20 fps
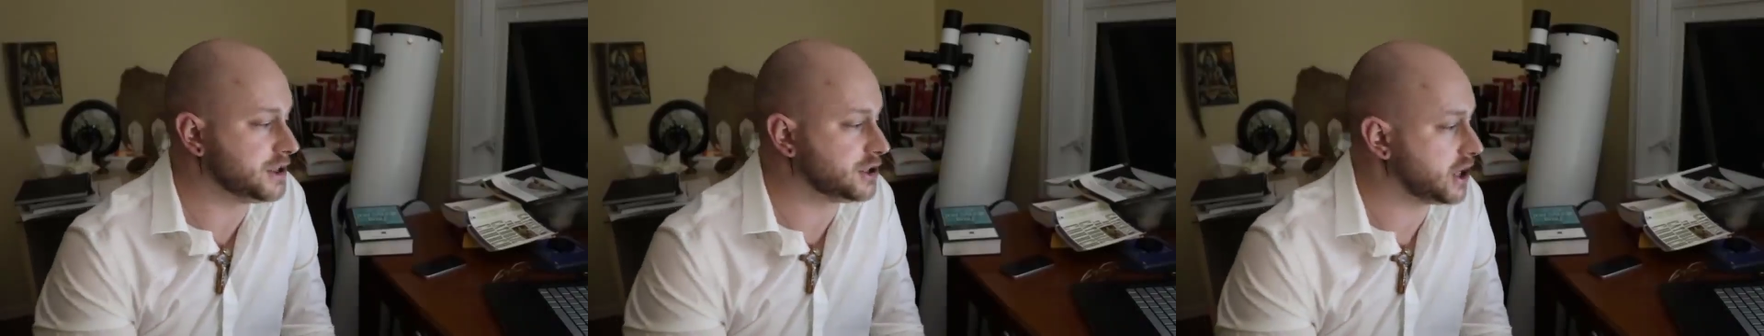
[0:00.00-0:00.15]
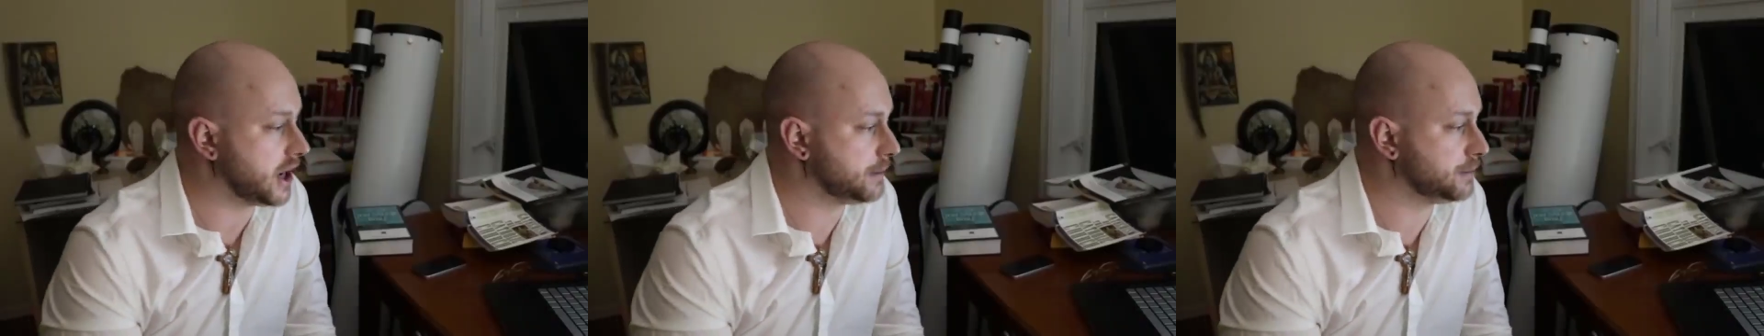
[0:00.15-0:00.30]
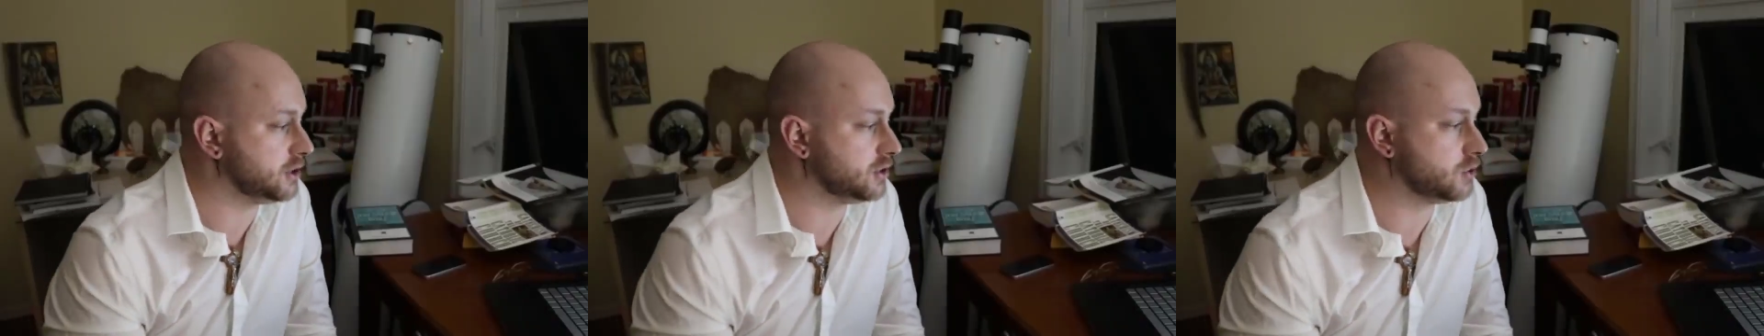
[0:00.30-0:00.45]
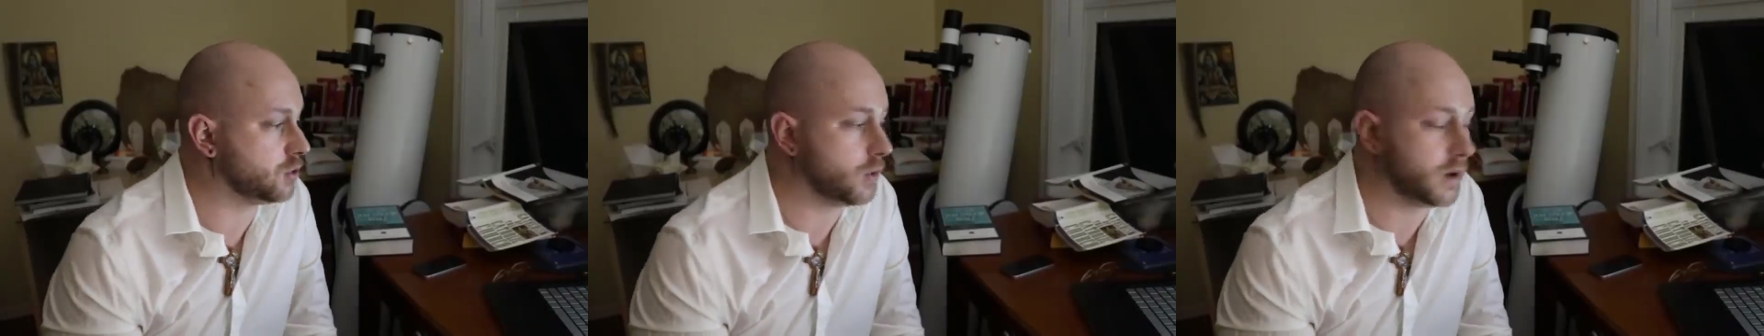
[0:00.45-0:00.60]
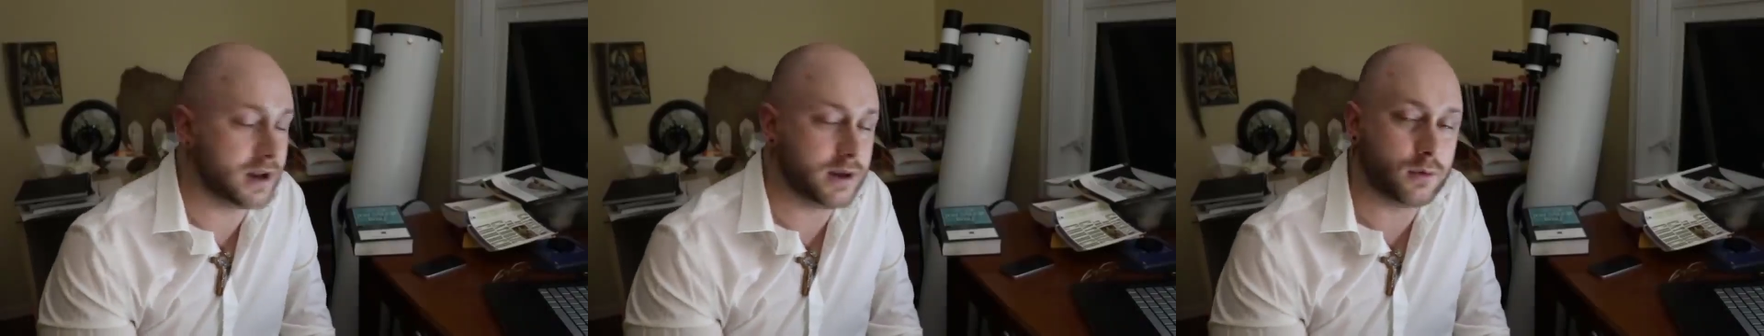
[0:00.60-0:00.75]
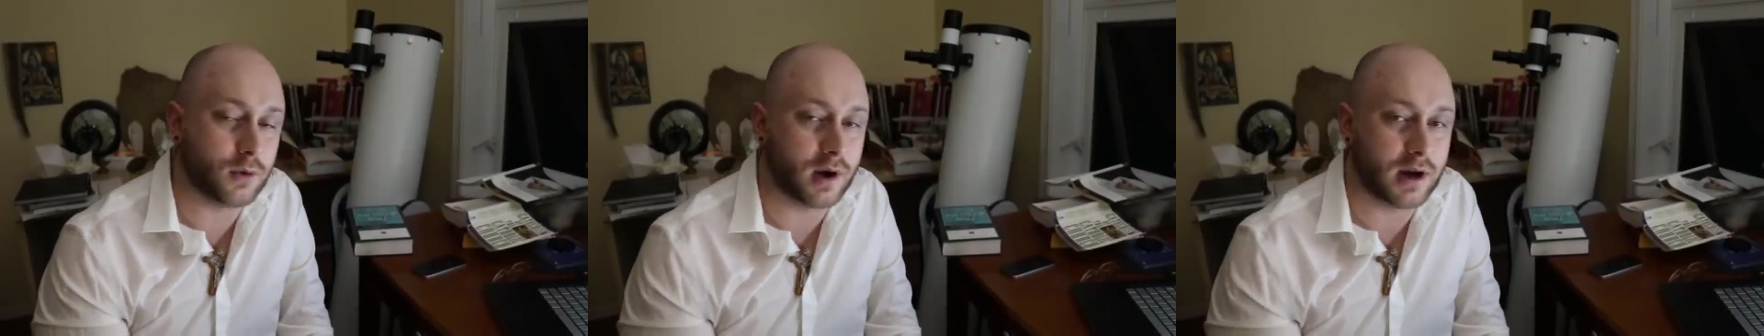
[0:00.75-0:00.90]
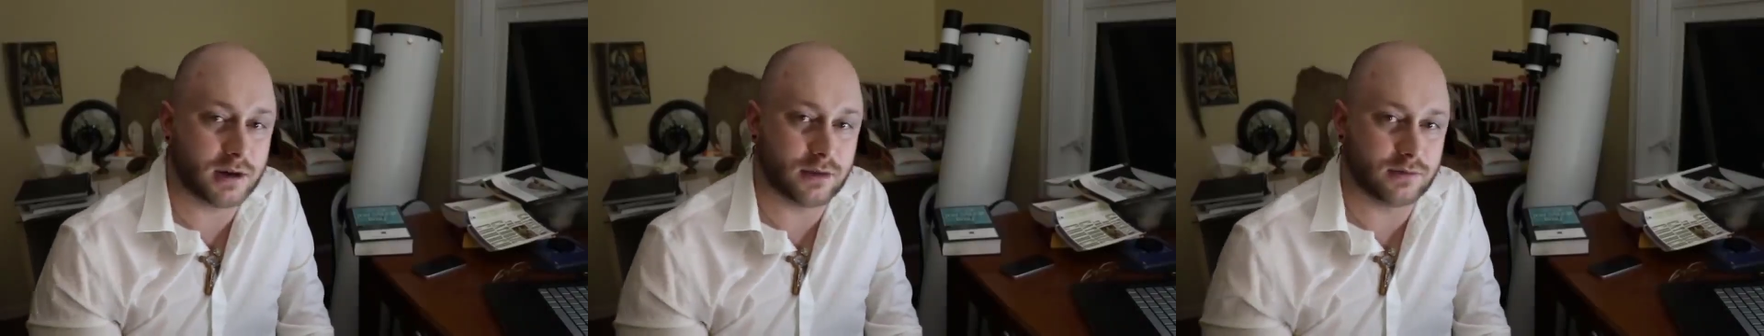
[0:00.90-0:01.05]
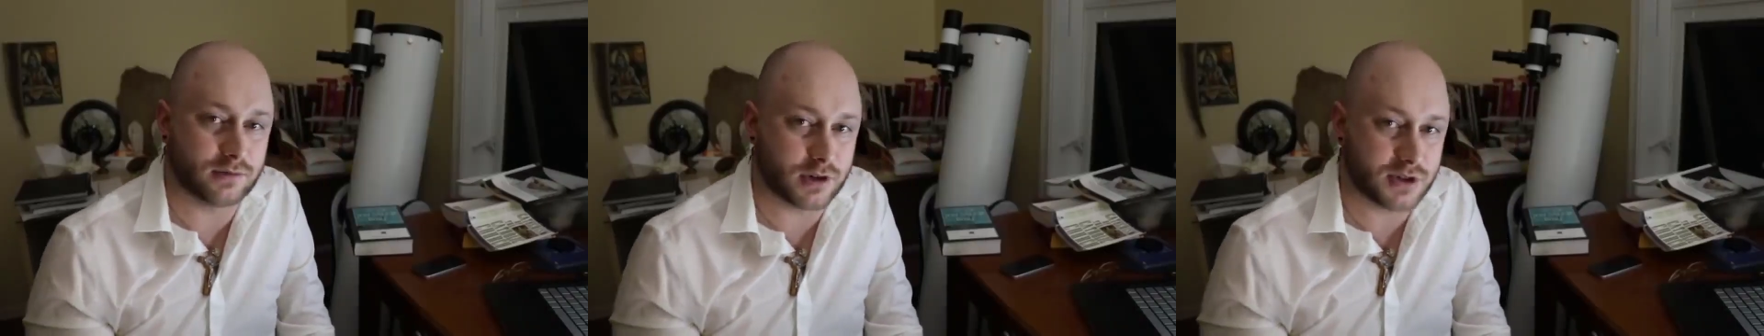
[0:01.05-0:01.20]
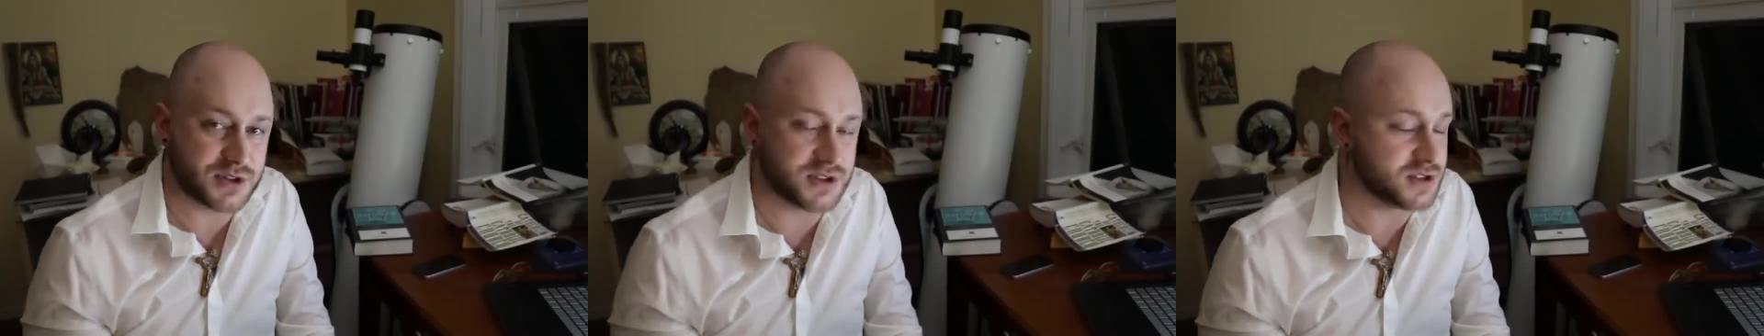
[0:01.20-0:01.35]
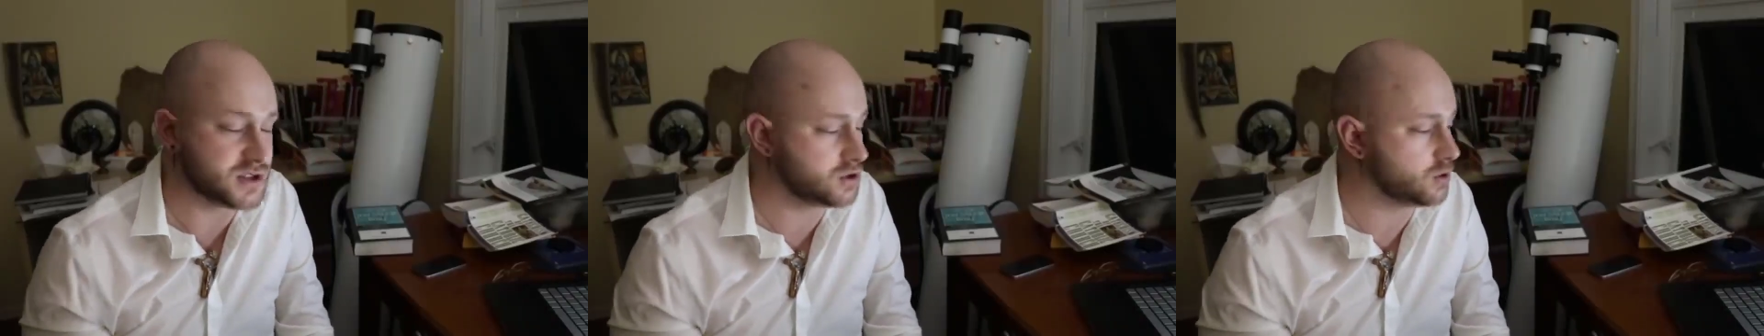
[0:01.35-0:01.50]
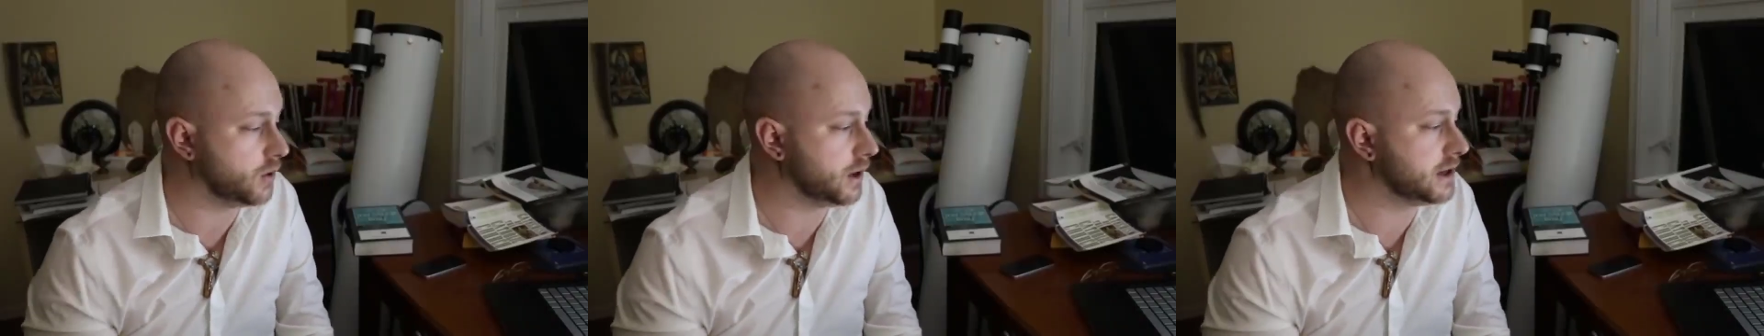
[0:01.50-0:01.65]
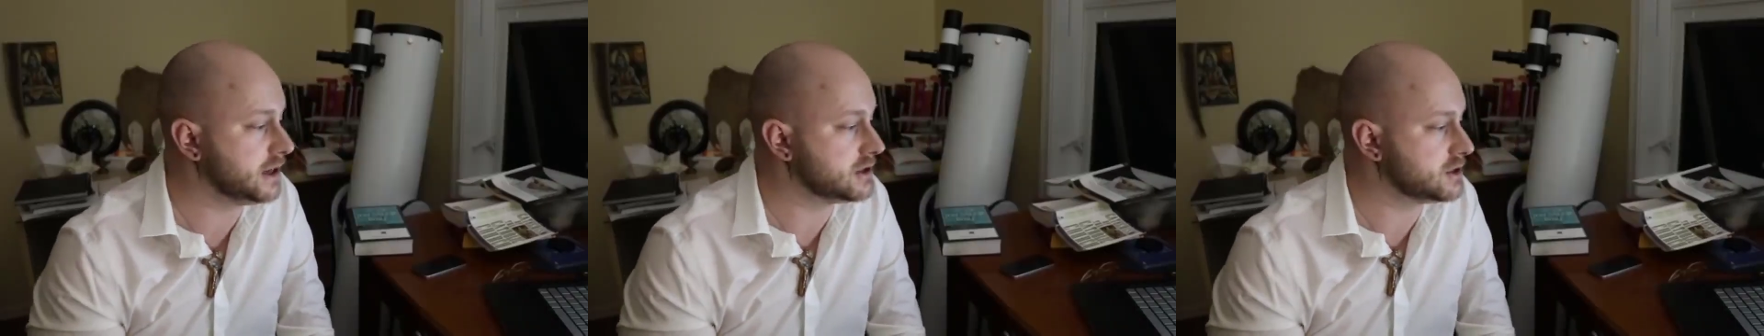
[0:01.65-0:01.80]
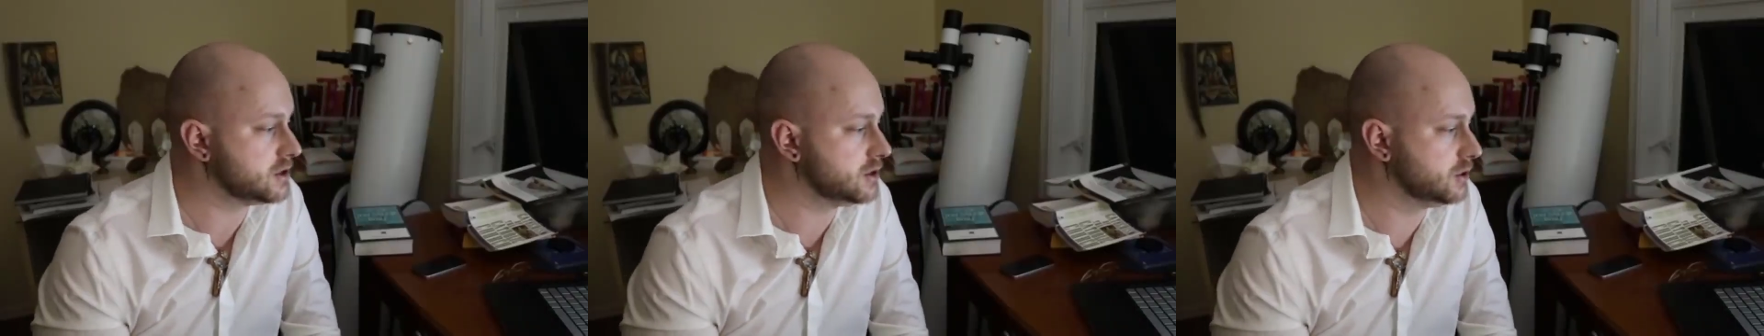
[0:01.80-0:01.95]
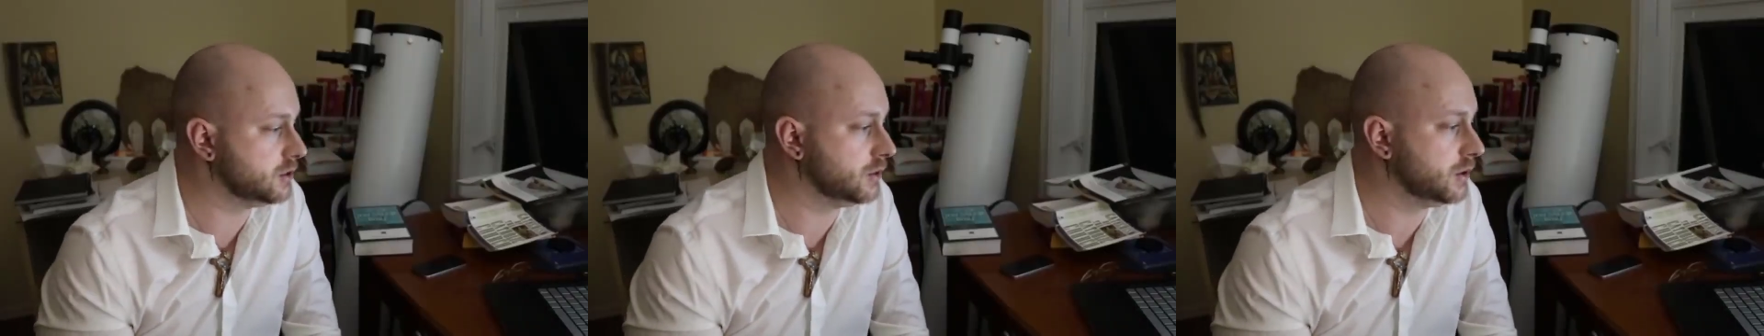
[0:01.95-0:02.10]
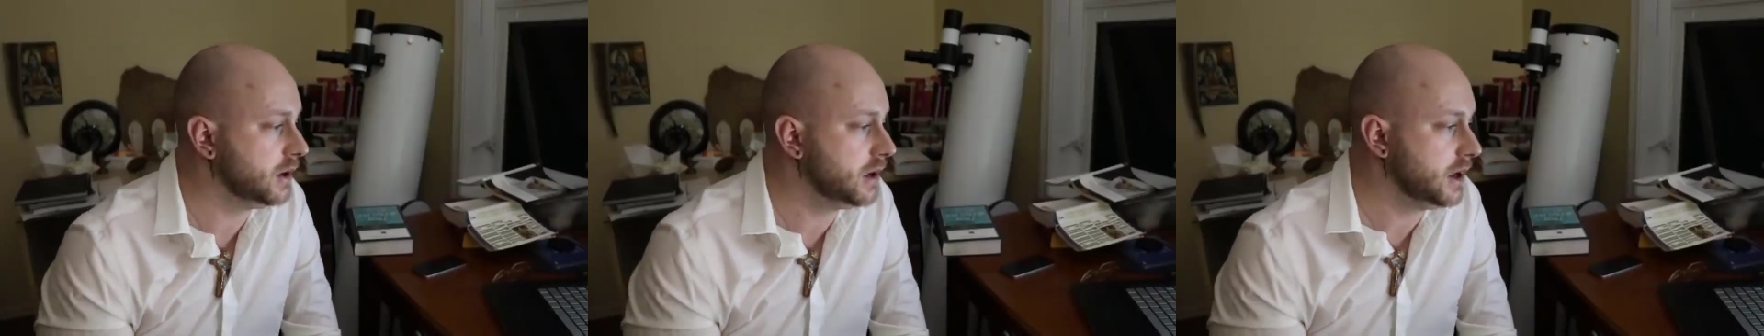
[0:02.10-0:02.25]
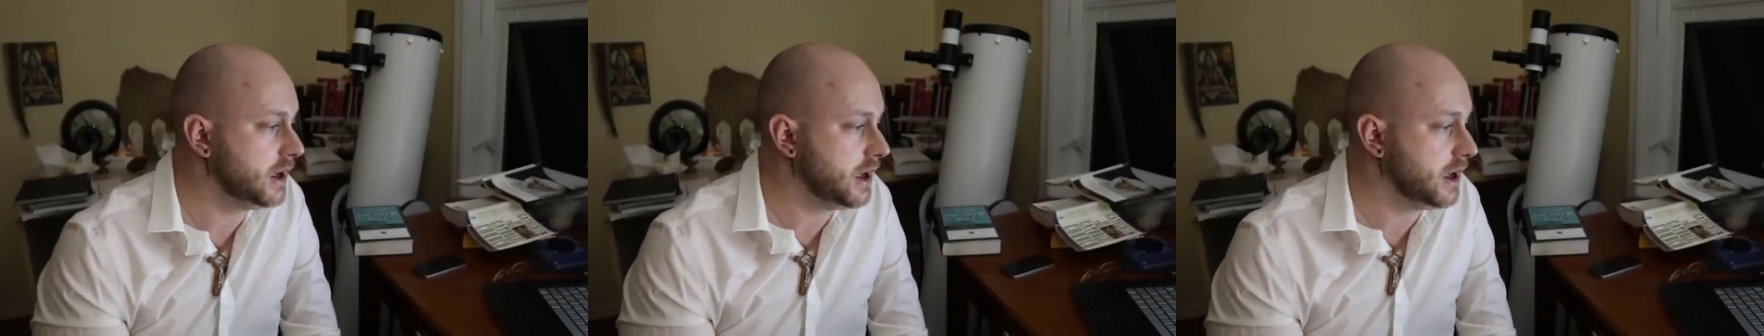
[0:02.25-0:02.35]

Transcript: chapter 21, verses 22,